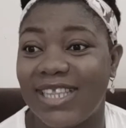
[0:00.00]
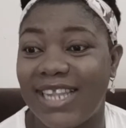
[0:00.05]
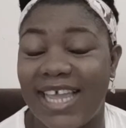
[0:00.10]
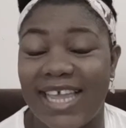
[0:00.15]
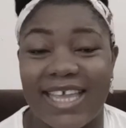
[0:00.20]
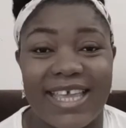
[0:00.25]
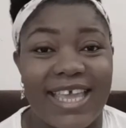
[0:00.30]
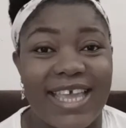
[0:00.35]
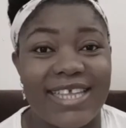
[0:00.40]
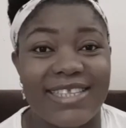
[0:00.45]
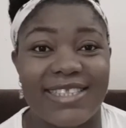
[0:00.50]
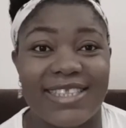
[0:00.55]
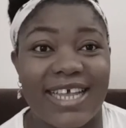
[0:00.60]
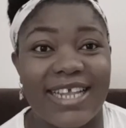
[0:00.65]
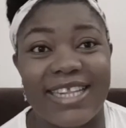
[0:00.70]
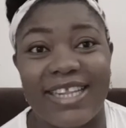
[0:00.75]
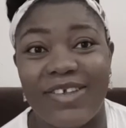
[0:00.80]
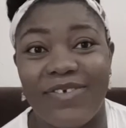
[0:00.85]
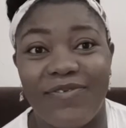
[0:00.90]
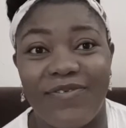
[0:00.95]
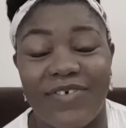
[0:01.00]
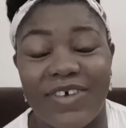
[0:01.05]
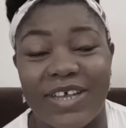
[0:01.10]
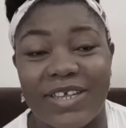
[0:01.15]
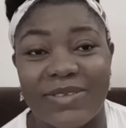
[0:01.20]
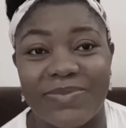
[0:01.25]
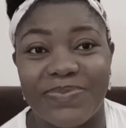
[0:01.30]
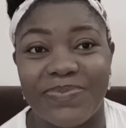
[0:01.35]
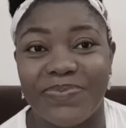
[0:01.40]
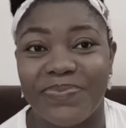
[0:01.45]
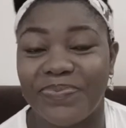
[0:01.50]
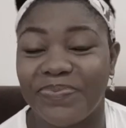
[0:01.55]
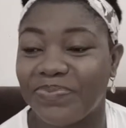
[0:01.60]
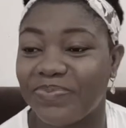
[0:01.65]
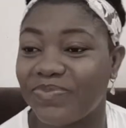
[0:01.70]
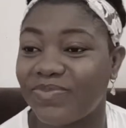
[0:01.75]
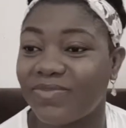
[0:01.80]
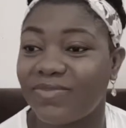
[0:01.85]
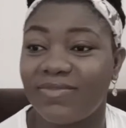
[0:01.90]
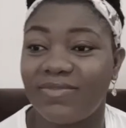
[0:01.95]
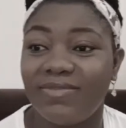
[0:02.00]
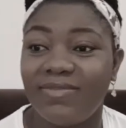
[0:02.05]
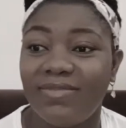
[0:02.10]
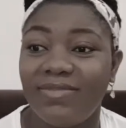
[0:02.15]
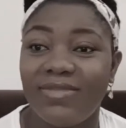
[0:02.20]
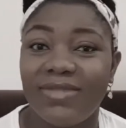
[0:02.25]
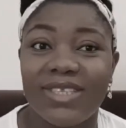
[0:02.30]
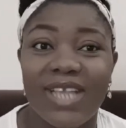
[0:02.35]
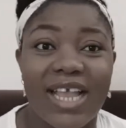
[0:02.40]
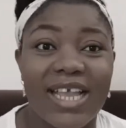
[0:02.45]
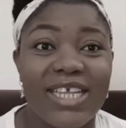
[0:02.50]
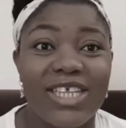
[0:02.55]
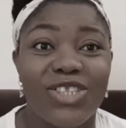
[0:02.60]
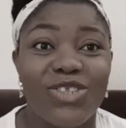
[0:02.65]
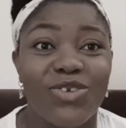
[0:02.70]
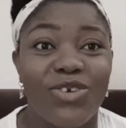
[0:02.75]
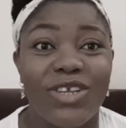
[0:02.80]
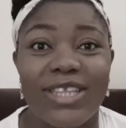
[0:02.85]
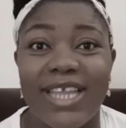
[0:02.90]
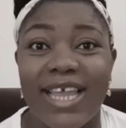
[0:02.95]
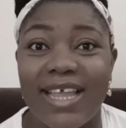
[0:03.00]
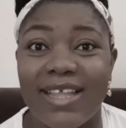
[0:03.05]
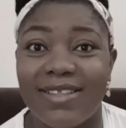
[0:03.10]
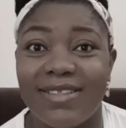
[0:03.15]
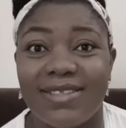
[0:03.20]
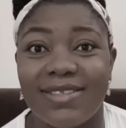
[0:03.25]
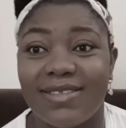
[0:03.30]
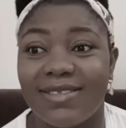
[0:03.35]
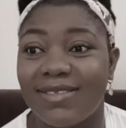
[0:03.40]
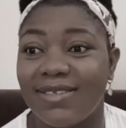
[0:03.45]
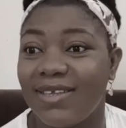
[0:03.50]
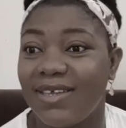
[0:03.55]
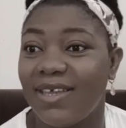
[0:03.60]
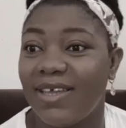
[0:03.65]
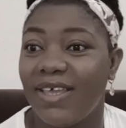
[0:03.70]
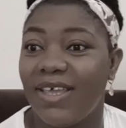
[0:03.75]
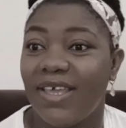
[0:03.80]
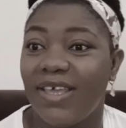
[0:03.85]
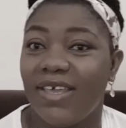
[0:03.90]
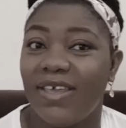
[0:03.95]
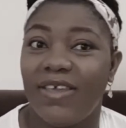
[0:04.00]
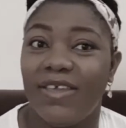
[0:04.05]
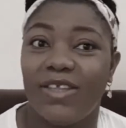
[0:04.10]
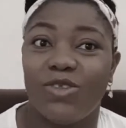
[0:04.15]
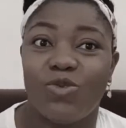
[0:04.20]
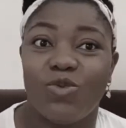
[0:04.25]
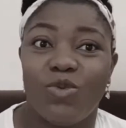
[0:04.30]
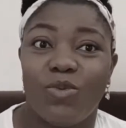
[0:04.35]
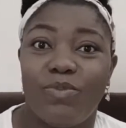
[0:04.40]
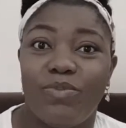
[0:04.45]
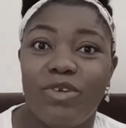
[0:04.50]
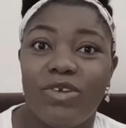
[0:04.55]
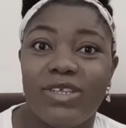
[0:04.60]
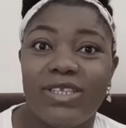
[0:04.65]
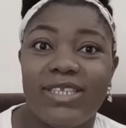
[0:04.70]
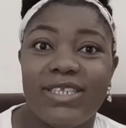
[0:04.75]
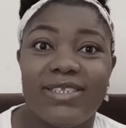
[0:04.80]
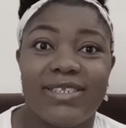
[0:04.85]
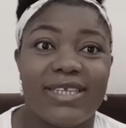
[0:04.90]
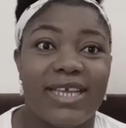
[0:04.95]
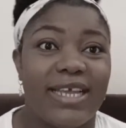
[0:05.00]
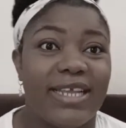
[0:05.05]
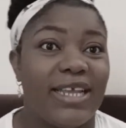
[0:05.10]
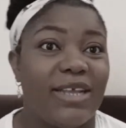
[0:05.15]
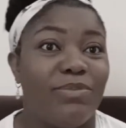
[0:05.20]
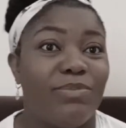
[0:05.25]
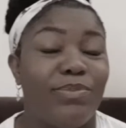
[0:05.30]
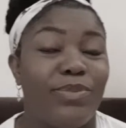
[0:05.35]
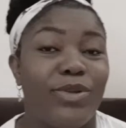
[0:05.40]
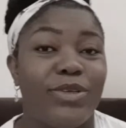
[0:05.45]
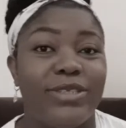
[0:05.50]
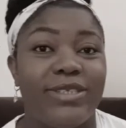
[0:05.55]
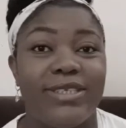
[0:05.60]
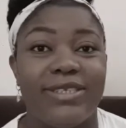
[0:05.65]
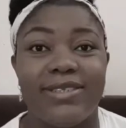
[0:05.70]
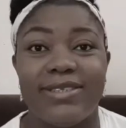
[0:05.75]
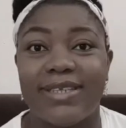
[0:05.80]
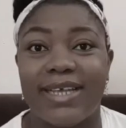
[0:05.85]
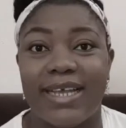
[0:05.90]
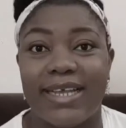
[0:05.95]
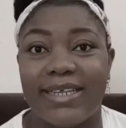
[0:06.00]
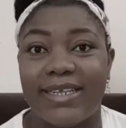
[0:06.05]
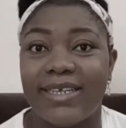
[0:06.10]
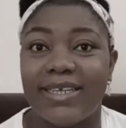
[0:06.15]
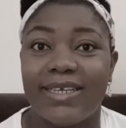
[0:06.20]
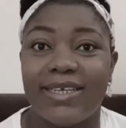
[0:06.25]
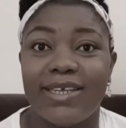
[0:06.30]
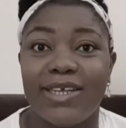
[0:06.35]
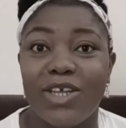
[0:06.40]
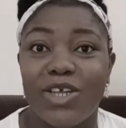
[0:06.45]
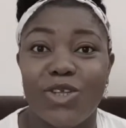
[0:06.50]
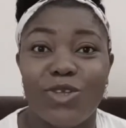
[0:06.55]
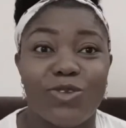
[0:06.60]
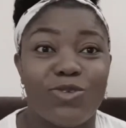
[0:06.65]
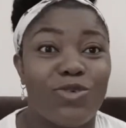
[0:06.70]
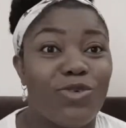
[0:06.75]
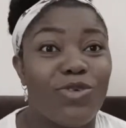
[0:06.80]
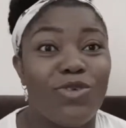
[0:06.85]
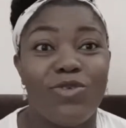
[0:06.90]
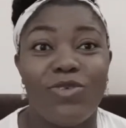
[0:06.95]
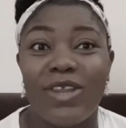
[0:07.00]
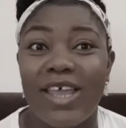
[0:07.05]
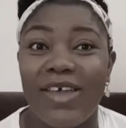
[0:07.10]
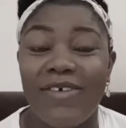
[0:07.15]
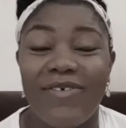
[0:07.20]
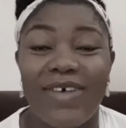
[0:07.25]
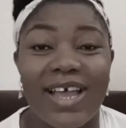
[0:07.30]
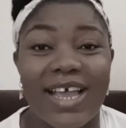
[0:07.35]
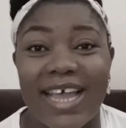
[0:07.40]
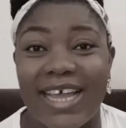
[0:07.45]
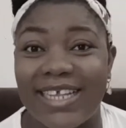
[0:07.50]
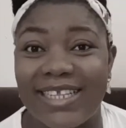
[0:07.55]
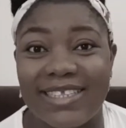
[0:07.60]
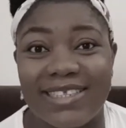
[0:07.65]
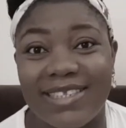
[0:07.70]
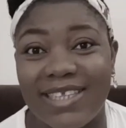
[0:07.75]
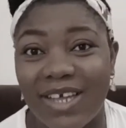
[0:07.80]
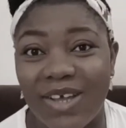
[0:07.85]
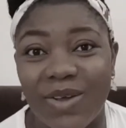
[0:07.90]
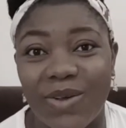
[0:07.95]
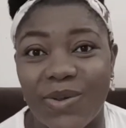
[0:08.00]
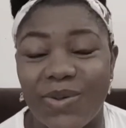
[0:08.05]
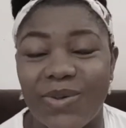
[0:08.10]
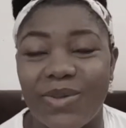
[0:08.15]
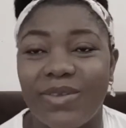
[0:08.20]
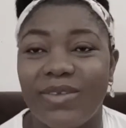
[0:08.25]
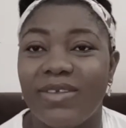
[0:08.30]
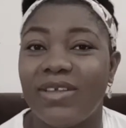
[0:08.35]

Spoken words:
like a standing fan, it rotates. It will blow this side and blow this side. So you never can tell.